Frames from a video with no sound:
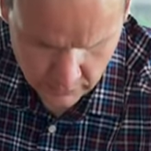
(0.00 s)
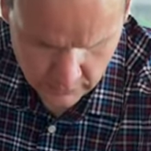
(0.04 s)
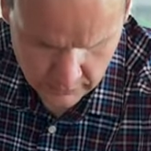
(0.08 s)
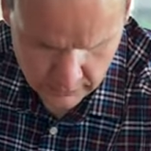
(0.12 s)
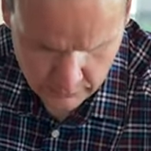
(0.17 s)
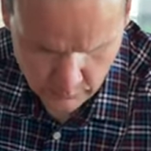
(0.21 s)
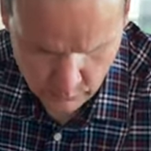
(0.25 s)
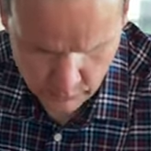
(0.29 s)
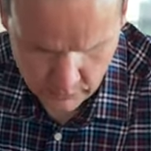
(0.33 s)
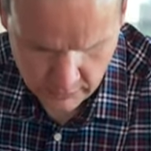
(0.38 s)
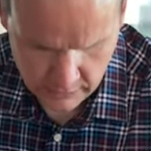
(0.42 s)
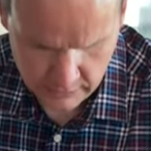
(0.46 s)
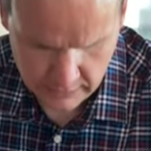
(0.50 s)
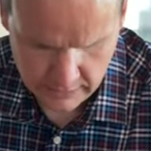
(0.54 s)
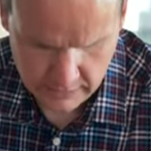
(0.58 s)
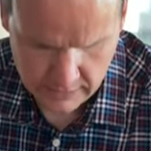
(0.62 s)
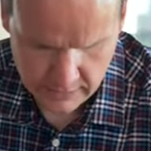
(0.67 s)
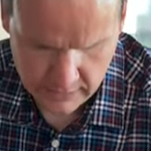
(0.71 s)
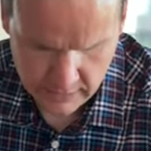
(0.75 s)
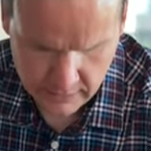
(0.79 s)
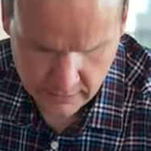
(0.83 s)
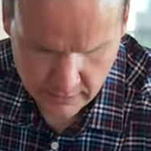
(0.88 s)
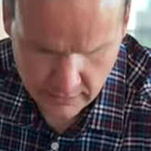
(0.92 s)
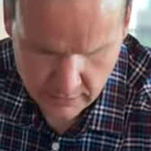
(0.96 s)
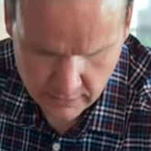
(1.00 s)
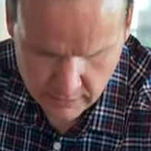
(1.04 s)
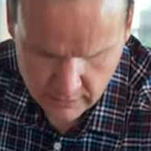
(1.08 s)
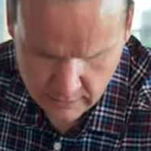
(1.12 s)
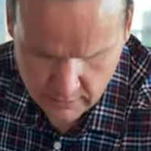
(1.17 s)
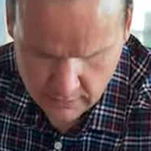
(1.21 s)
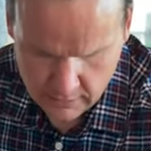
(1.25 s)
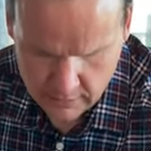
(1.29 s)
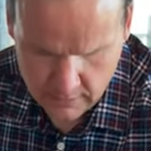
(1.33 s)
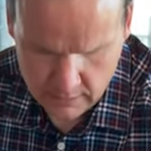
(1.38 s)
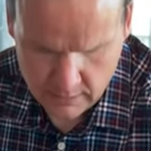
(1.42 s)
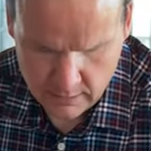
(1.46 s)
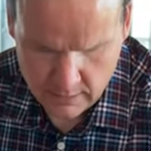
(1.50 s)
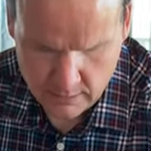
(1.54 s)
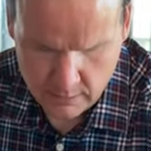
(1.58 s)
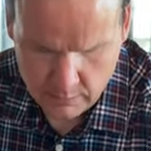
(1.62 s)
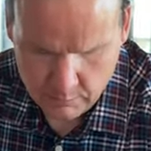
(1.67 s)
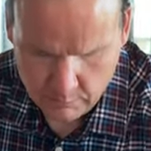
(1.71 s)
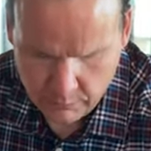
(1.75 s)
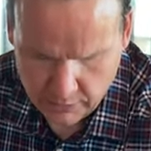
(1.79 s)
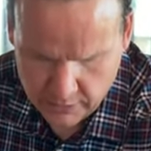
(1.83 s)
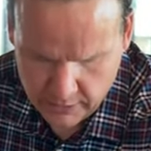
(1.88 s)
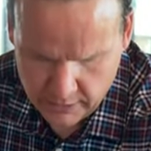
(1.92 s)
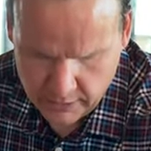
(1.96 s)
only will clean it,
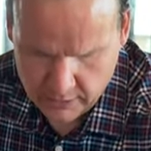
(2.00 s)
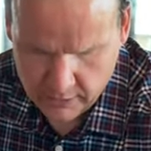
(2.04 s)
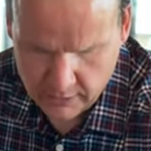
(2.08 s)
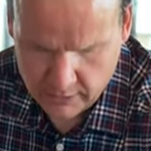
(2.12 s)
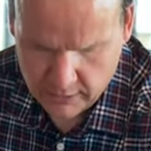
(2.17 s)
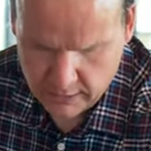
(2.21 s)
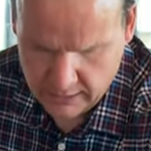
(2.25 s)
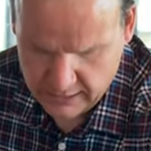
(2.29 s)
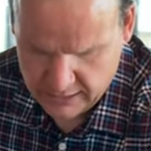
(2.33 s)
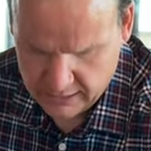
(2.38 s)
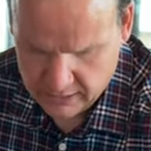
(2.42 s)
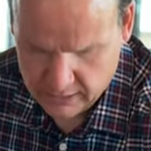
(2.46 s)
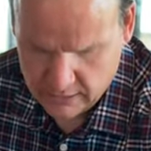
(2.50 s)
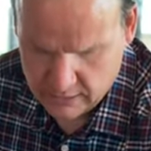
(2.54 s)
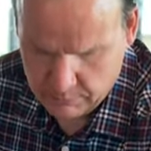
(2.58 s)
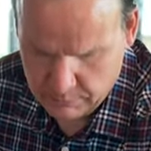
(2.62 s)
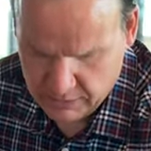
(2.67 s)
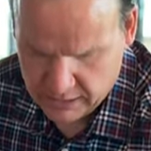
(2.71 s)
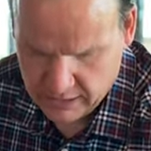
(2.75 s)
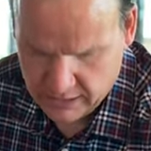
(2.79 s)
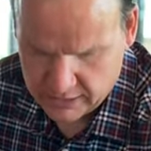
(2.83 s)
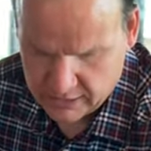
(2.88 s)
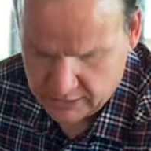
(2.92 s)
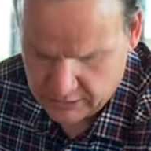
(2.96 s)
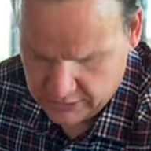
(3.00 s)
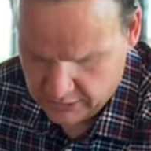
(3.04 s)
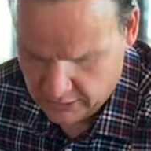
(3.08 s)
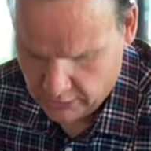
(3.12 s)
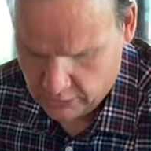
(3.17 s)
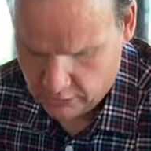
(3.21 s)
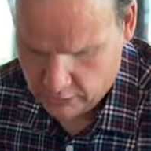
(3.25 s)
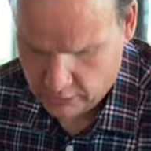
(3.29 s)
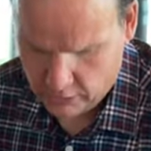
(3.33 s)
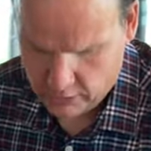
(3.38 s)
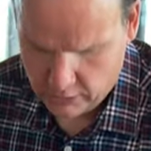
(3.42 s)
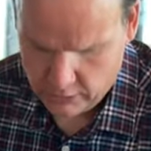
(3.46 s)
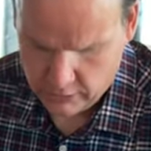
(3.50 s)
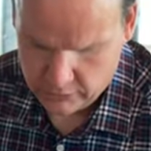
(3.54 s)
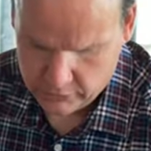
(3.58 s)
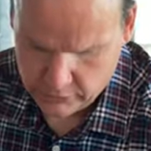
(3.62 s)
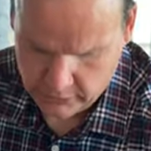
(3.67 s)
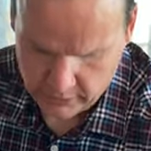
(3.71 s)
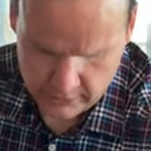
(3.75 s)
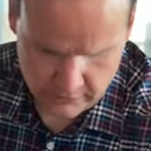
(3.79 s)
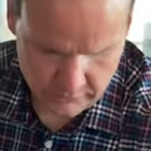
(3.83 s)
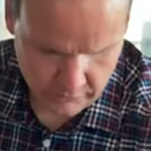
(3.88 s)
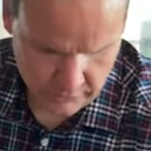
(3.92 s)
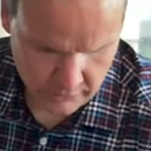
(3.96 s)
but it, it because it's alcohol, it
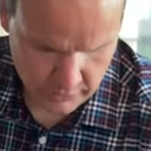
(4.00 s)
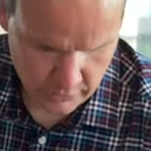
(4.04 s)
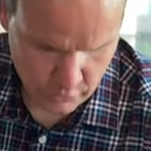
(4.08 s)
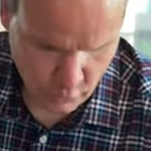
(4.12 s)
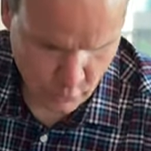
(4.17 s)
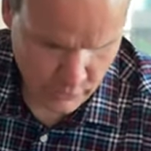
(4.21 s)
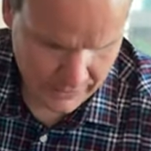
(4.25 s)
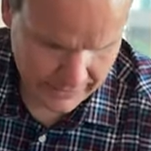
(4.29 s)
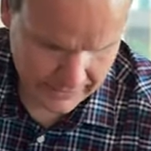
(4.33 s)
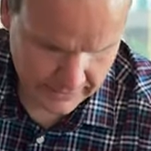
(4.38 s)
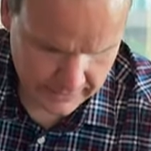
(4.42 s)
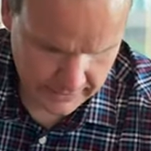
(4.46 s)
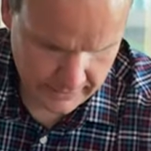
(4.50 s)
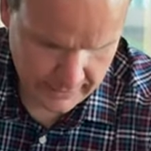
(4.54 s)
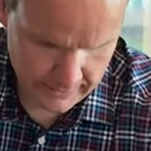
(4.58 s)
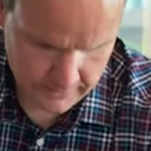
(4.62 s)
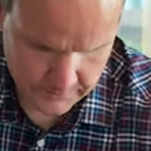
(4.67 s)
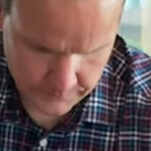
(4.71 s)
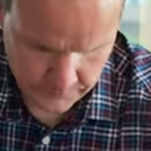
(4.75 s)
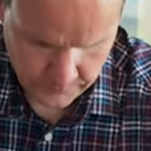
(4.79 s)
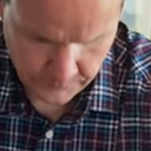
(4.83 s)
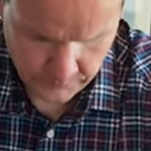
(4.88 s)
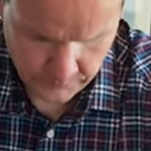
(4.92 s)
dries very quickly.